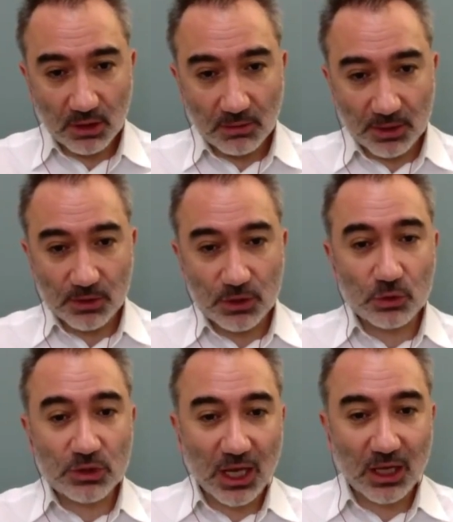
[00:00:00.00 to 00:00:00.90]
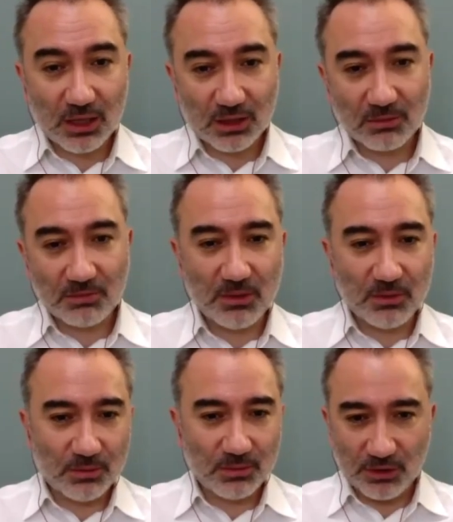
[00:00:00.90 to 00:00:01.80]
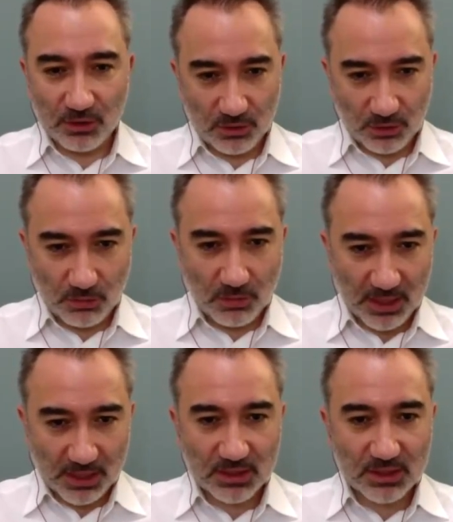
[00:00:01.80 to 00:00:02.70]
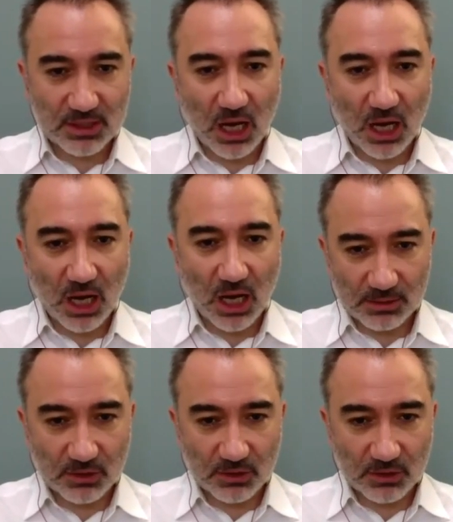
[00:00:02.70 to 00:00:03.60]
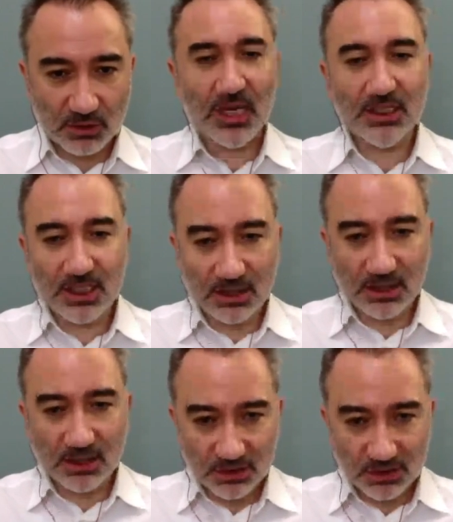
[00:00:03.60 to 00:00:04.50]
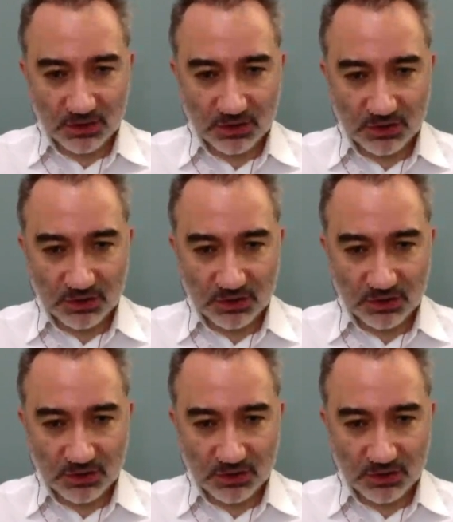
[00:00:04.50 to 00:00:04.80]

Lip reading: because you take other human beings as God, because only God can legislate.